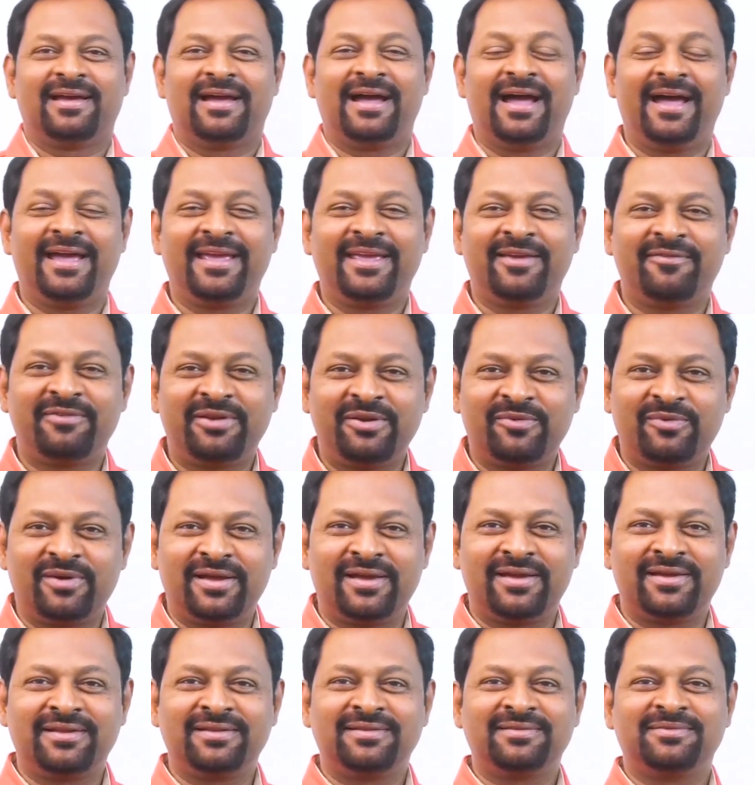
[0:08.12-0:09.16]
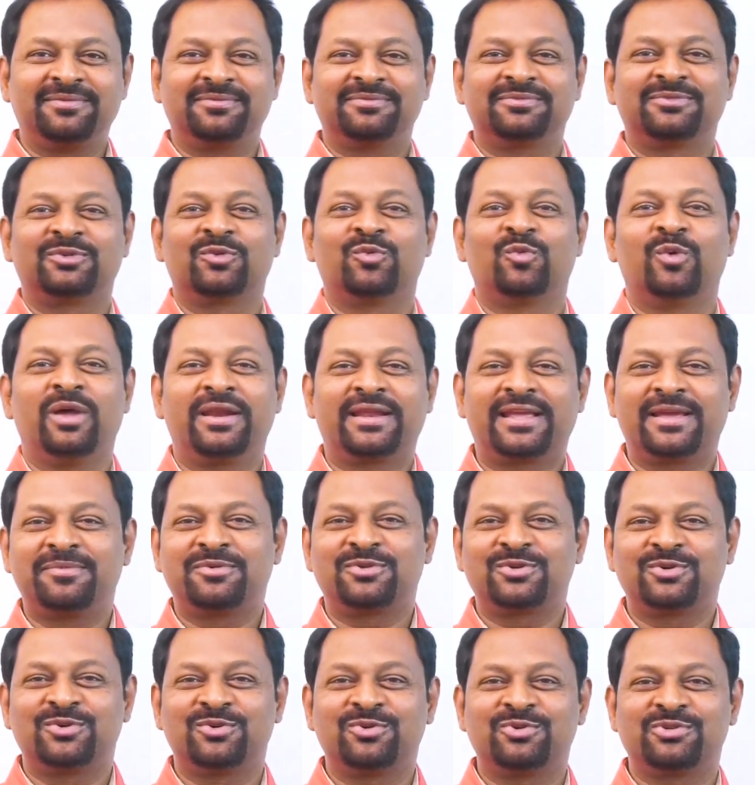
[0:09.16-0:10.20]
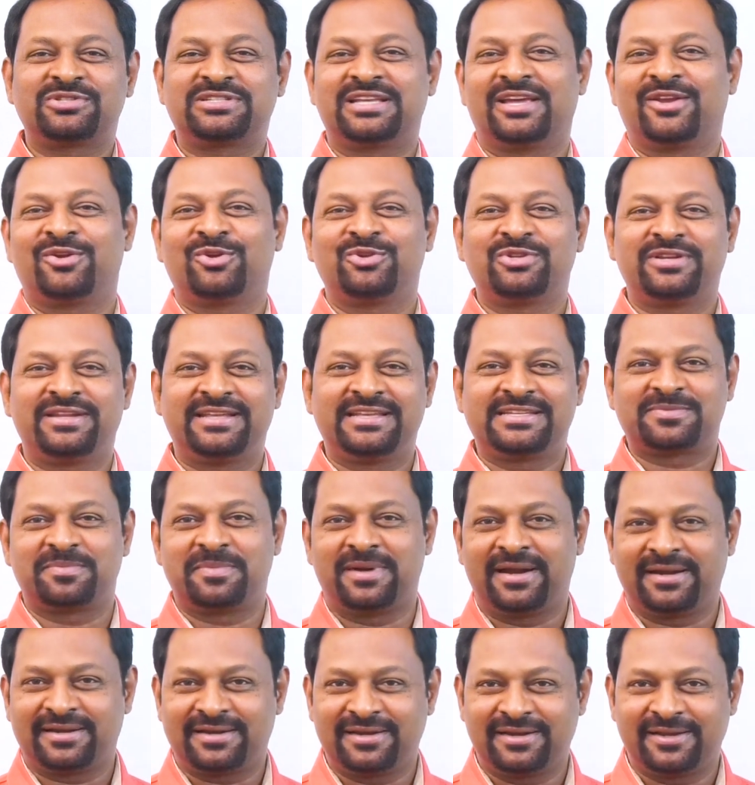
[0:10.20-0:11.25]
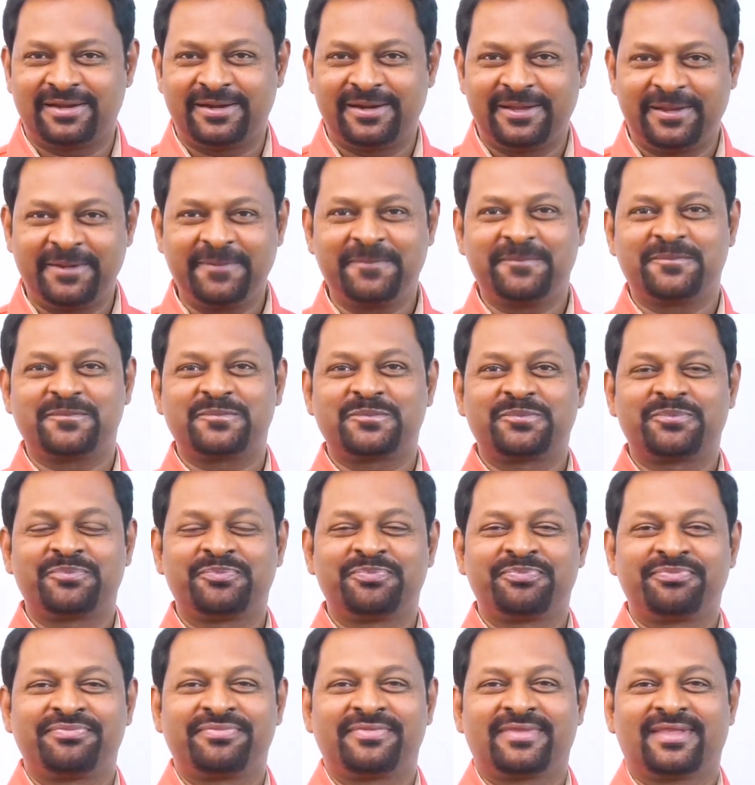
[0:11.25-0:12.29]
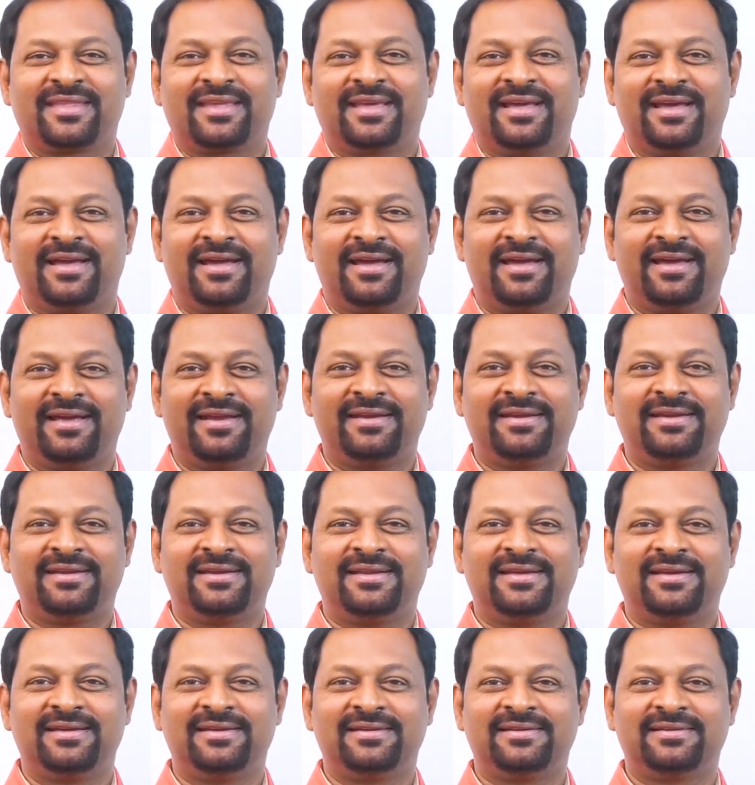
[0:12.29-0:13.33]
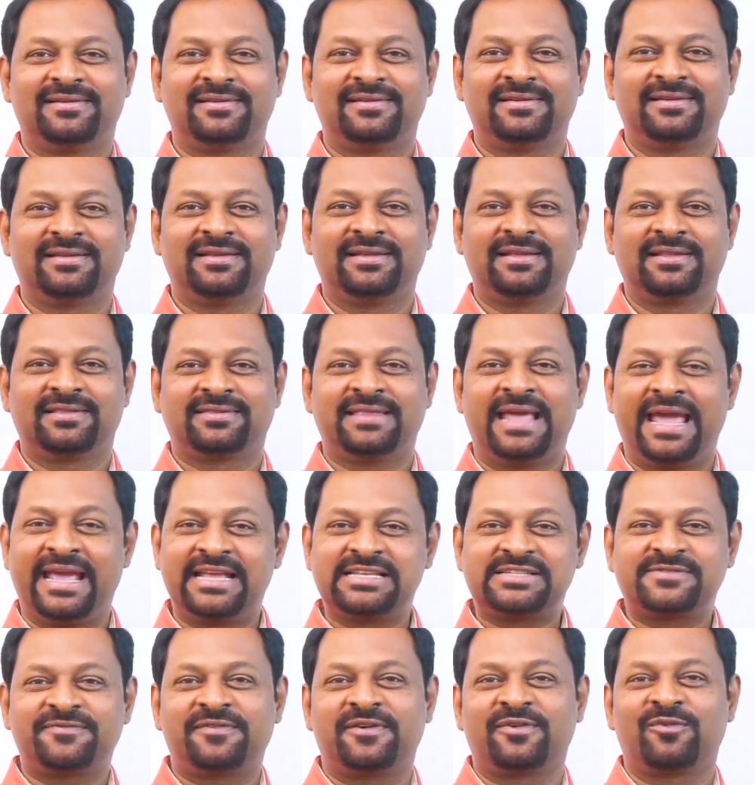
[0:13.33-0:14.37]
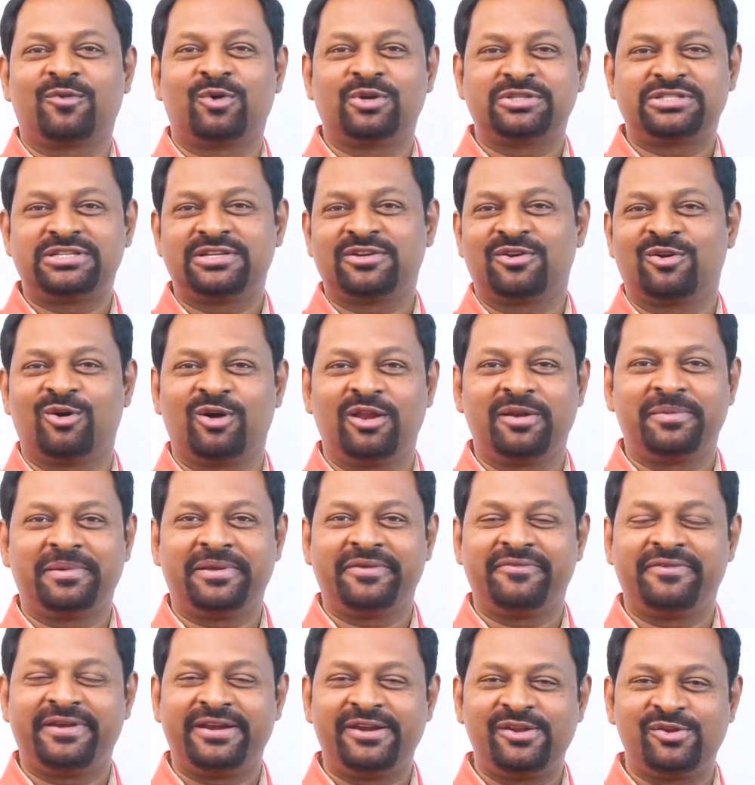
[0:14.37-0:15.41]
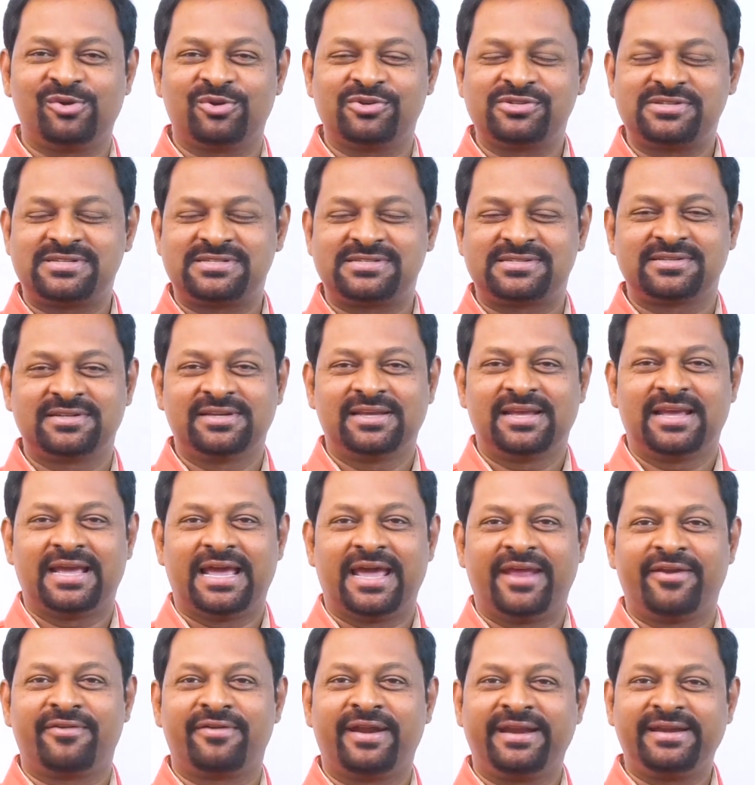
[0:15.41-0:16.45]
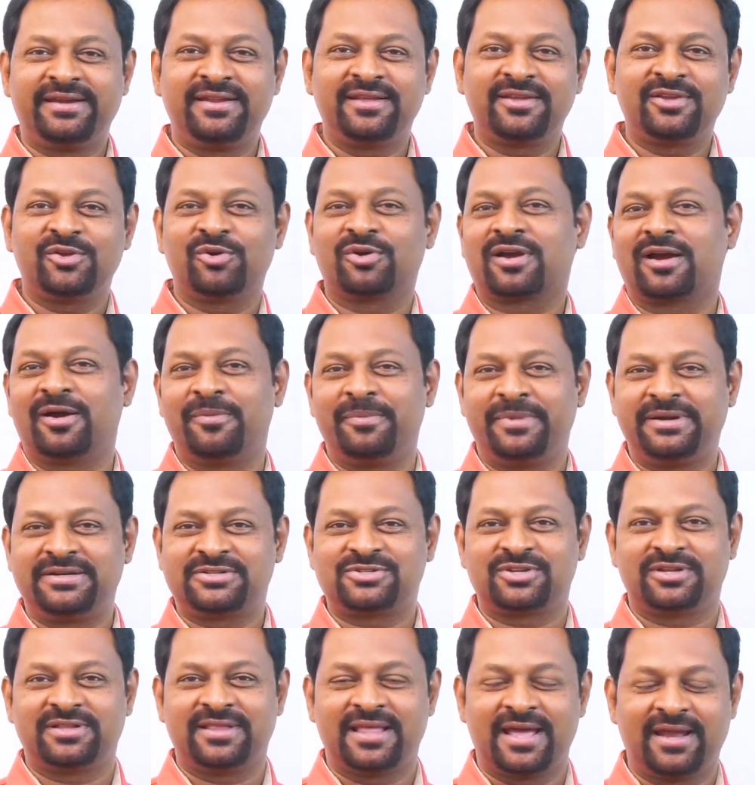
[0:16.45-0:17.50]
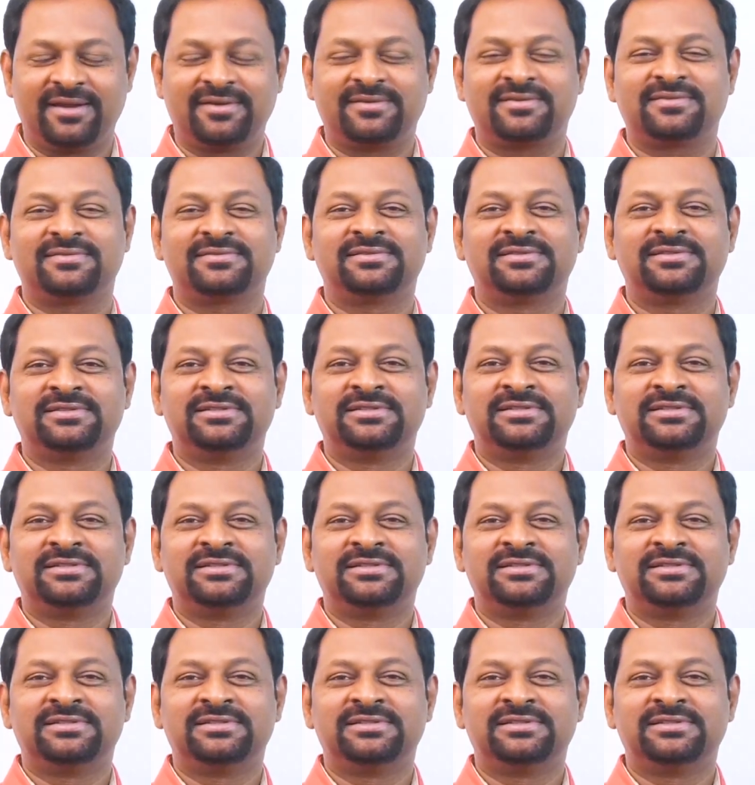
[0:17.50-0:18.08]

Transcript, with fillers: Hi everyone, welcome to Sarojini Smart Learning and thanks for watching all my videos and writing your comments on that.